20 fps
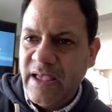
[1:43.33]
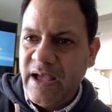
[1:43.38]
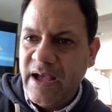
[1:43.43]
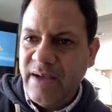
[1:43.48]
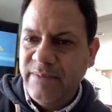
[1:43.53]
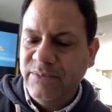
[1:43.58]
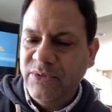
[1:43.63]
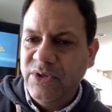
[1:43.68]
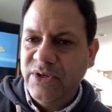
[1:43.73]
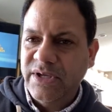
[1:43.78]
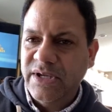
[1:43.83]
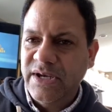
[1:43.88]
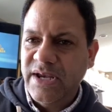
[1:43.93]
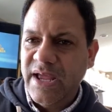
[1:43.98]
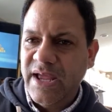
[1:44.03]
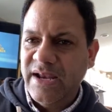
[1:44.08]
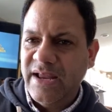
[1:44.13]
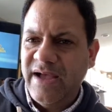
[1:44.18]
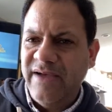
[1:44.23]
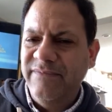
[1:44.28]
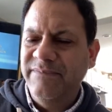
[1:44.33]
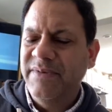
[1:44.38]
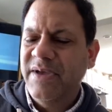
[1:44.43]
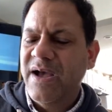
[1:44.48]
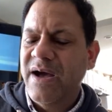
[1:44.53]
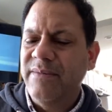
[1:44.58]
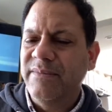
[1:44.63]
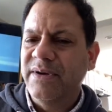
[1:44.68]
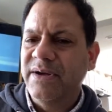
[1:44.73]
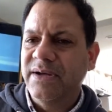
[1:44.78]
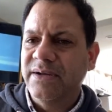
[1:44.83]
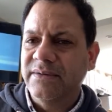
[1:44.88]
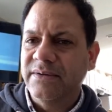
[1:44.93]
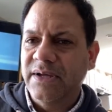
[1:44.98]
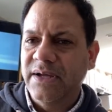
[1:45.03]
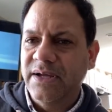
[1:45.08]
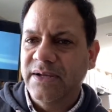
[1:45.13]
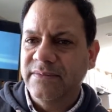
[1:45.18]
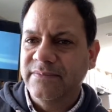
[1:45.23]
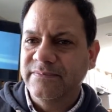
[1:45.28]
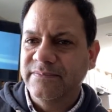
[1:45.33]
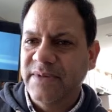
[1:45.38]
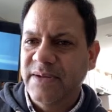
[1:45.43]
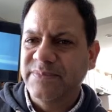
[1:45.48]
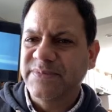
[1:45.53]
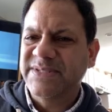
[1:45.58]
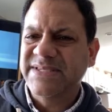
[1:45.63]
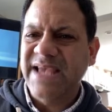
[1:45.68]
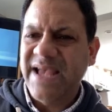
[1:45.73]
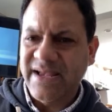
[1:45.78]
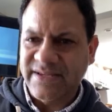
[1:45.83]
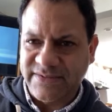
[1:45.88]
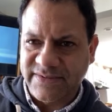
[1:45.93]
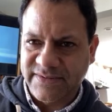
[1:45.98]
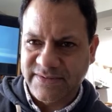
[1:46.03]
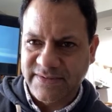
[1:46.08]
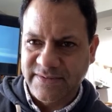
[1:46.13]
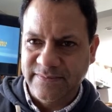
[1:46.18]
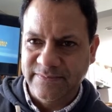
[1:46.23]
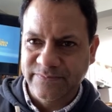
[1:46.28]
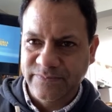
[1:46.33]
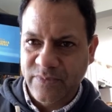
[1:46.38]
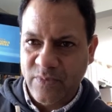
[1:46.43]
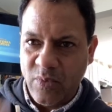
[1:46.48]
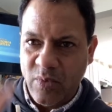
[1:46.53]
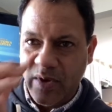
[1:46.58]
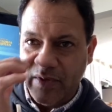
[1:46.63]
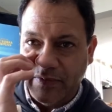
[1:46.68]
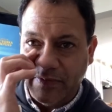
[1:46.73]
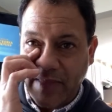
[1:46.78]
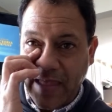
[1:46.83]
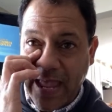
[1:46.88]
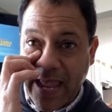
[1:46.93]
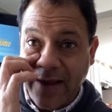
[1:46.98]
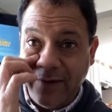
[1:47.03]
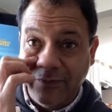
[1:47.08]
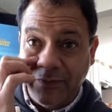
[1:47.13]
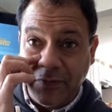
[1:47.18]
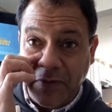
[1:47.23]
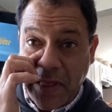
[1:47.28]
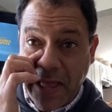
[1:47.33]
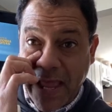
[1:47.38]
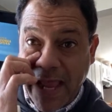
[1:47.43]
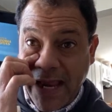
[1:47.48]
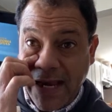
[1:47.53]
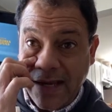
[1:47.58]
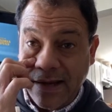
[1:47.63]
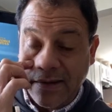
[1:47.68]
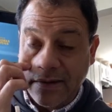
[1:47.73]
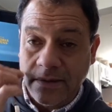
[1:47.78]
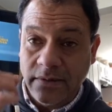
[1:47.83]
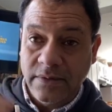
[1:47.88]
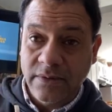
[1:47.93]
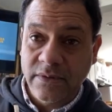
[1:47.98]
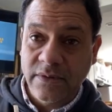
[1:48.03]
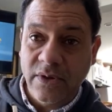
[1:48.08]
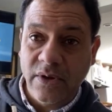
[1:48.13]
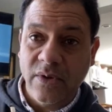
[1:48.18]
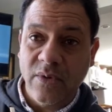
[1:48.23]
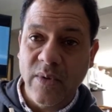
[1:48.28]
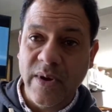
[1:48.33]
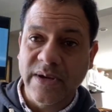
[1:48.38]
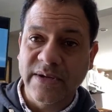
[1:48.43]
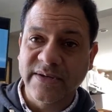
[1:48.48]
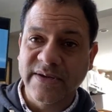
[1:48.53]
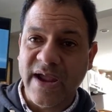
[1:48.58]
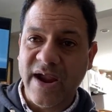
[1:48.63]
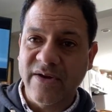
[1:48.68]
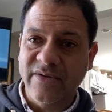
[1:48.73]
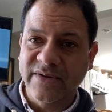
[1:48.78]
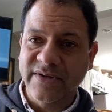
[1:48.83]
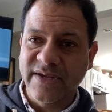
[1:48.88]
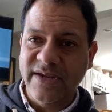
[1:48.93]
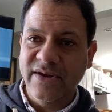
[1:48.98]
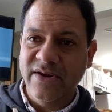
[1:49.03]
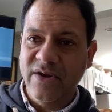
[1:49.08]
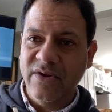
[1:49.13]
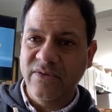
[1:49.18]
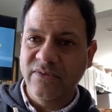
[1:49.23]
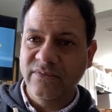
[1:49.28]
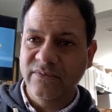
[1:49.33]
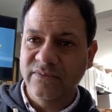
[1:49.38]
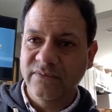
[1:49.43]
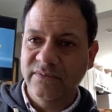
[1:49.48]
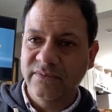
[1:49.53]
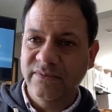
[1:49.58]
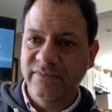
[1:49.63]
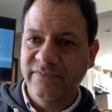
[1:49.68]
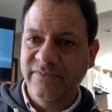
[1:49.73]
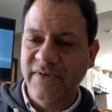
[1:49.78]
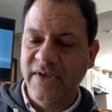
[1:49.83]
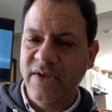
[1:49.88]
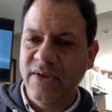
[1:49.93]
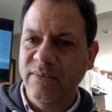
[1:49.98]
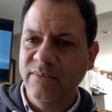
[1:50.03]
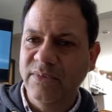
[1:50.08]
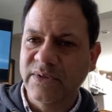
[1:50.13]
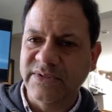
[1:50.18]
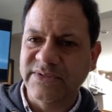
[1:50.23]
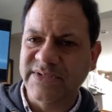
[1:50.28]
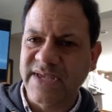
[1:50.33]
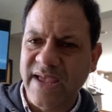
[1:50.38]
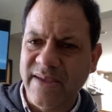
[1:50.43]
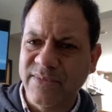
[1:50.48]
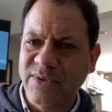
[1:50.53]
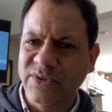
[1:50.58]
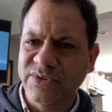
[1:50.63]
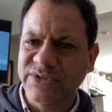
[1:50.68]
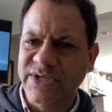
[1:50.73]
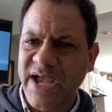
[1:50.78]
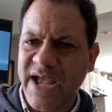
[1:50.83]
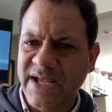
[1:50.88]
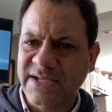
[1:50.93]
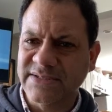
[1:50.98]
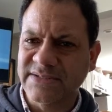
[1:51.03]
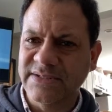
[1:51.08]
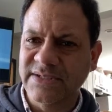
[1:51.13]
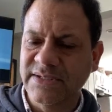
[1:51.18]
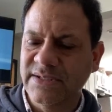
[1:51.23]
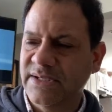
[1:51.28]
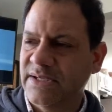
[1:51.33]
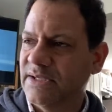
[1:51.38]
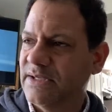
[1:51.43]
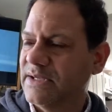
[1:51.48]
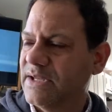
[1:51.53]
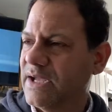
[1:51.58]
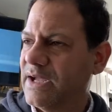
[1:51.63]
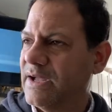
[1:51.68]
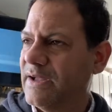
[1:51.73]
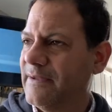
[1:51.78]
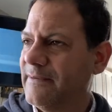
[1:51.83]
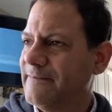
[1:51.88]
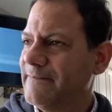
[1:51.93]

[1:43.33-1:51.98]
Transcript: I'm looking at, I've become a, a obsessed with The Hateful Eight, the Quentin Tarantino film with Samuel Jackson and uh,